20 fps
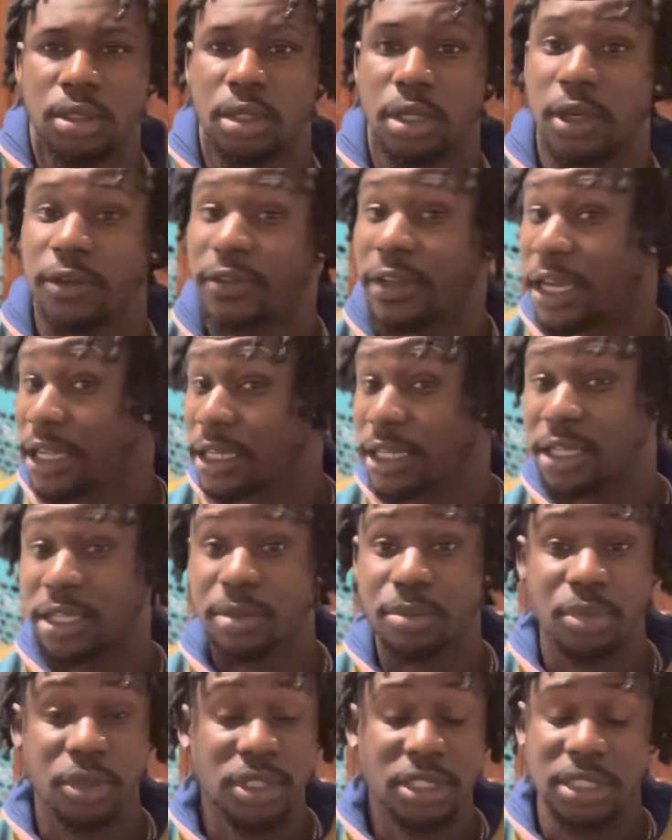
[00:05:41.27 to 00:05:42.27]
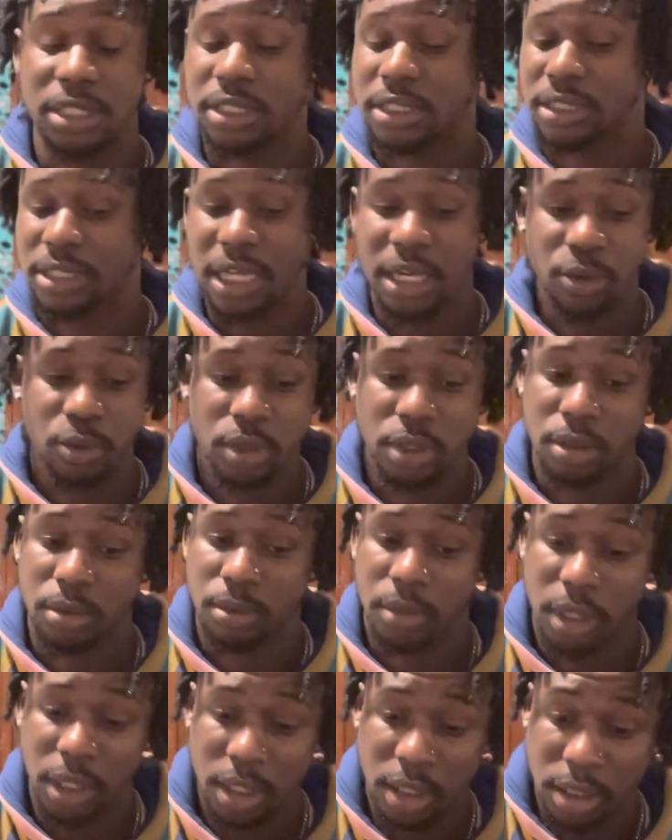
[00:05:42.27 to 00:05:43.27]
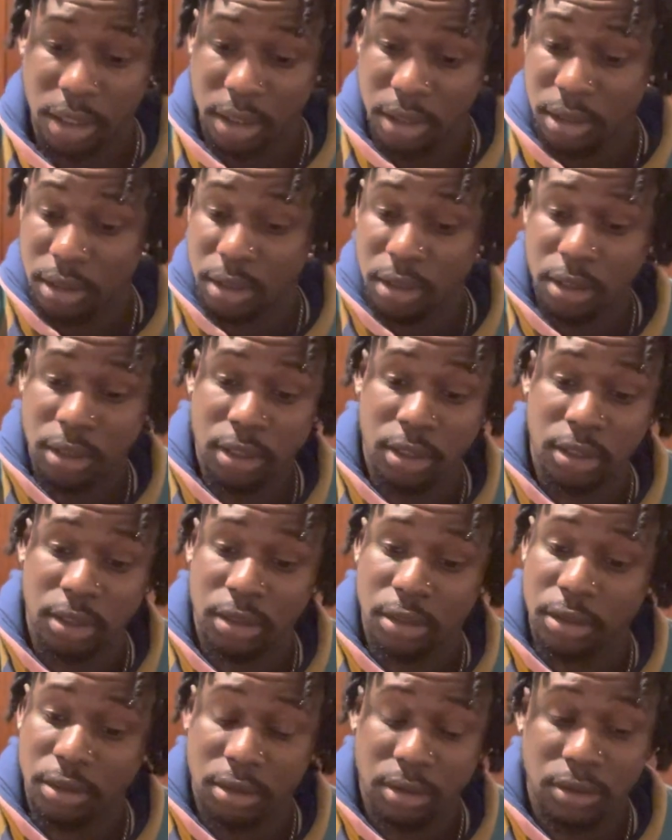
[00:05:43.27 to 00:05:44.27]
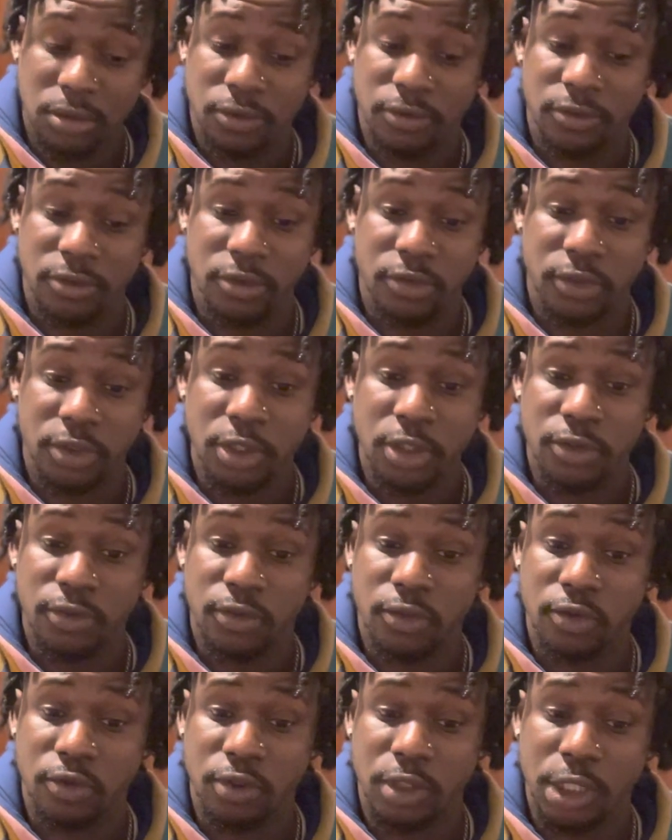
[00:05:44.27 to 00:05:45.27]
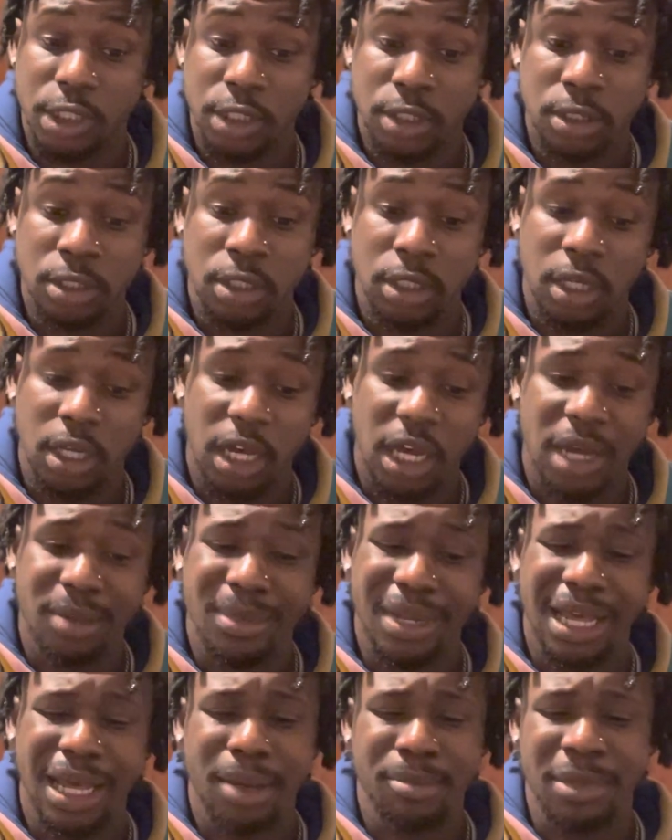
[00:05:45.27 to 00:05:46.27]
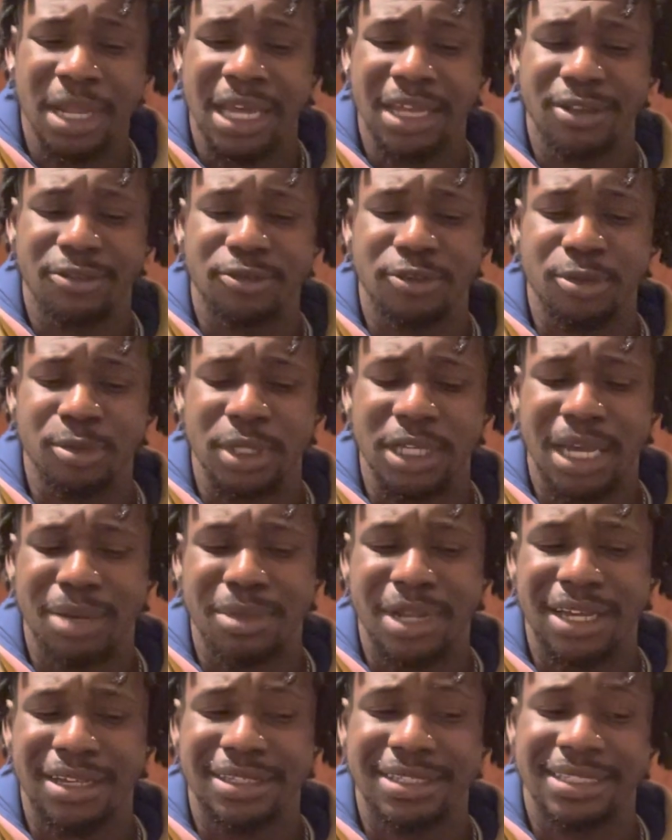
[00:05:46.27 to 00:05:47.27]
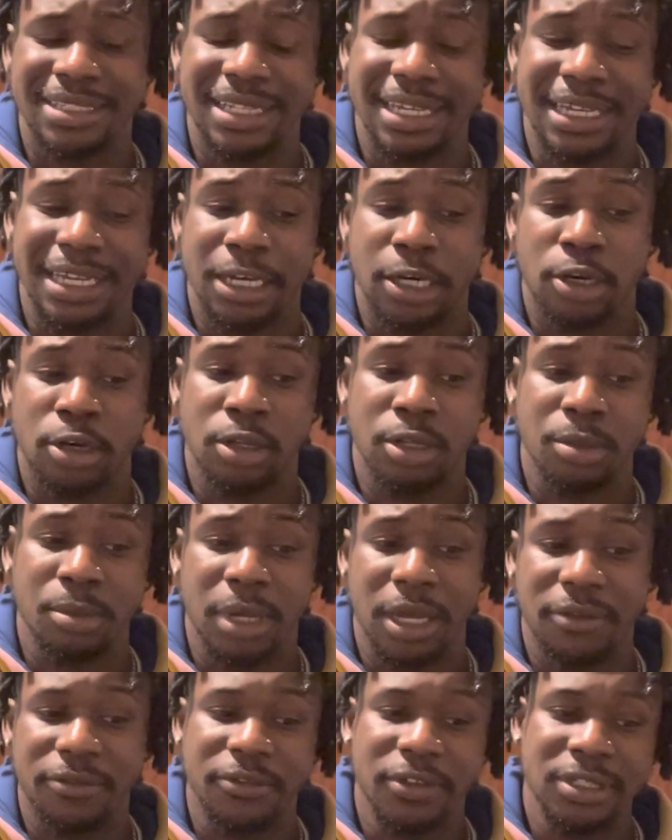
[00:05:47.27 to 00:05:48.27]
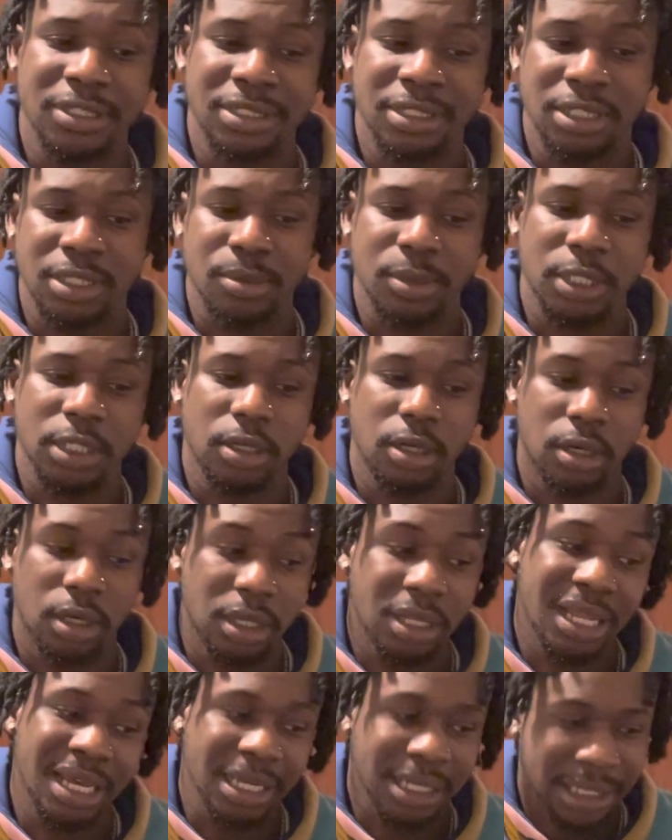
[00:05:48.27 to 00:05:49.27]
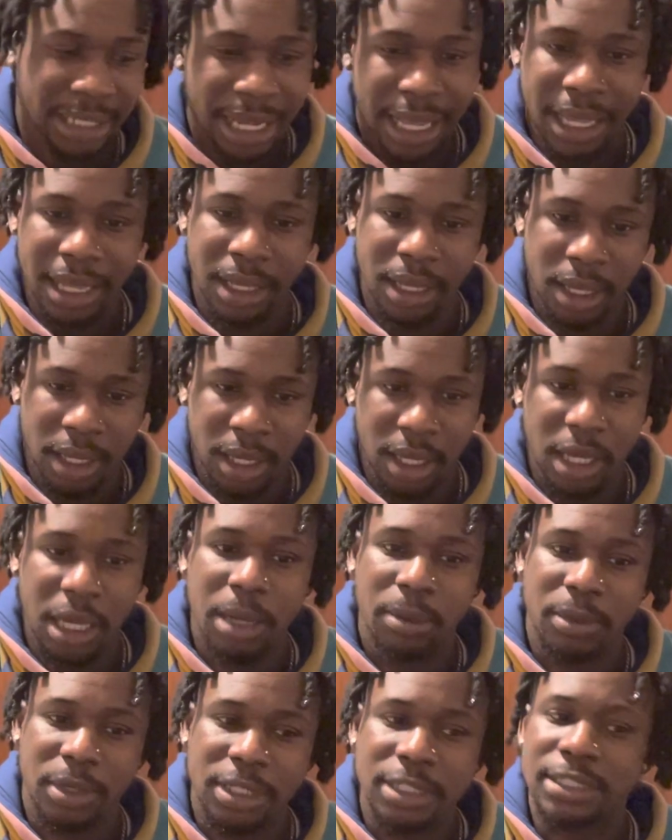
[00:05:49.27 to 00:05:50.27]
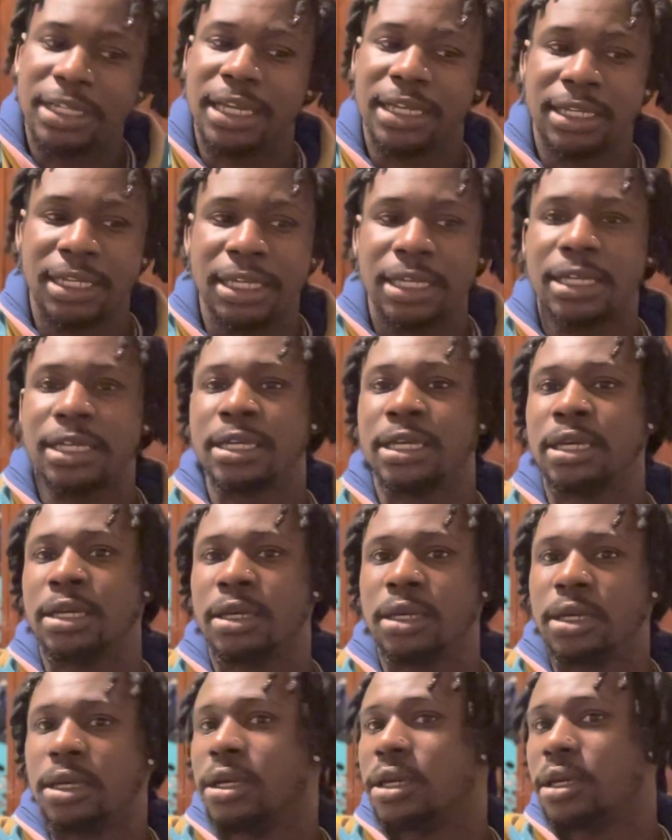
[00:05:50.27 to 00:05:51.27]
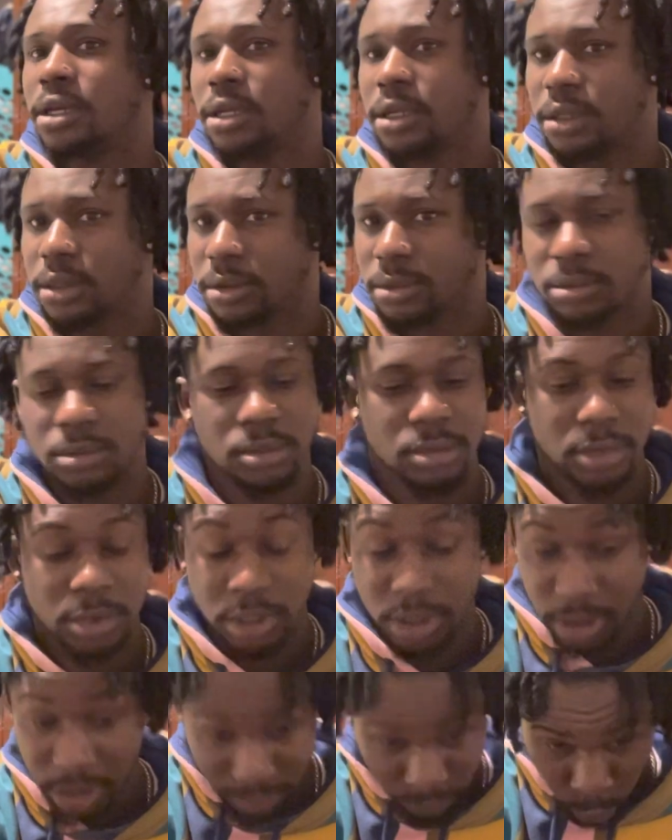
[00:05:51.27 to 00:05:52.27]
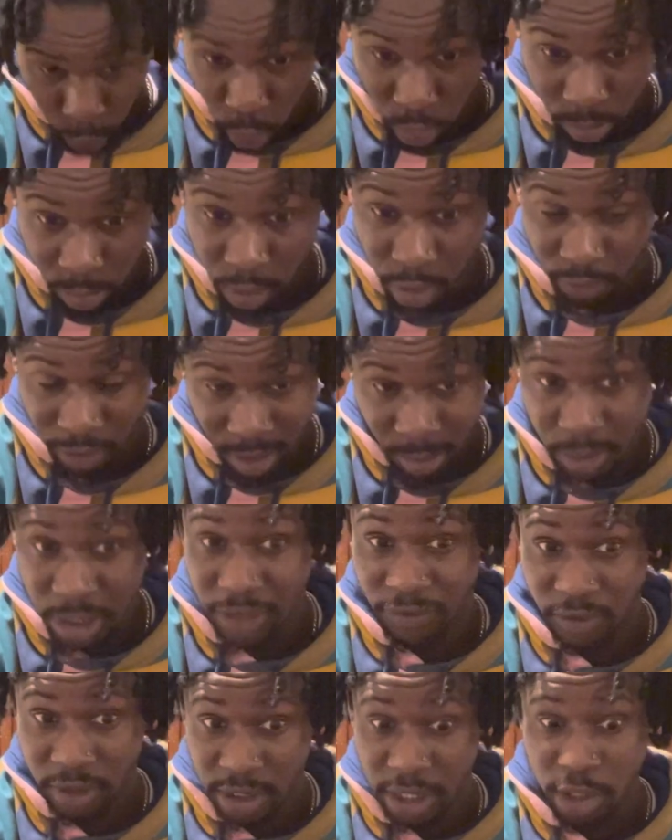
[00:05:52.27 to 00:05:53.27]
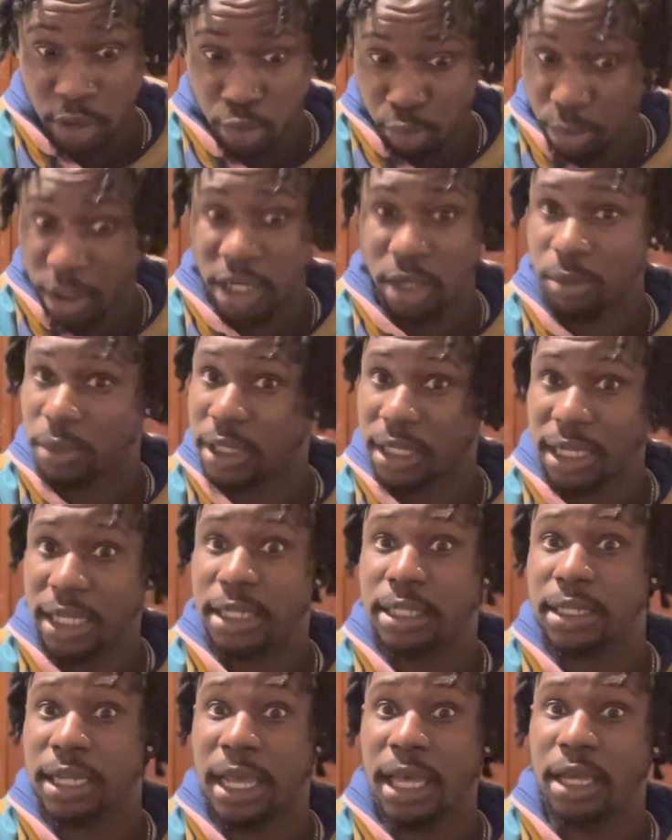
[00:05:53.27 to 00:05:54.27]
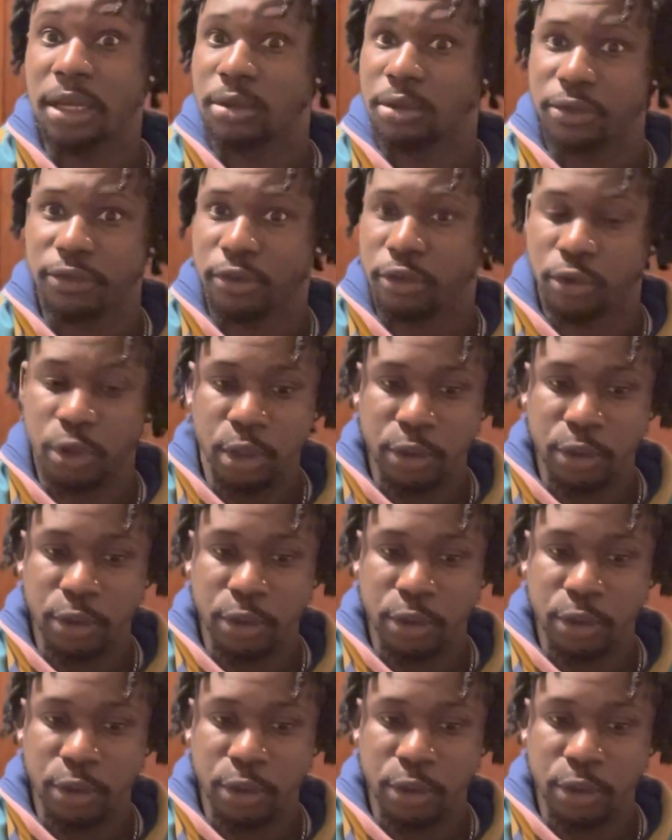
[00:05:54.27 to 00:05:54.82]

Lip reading: If that nigga pussy is not one of mine, and for real, I'm not, you feel me? I'm not gonna say all of my friends need to be like that, but it's like, nigga, if you wanna be around me every day, you better be like that, for real.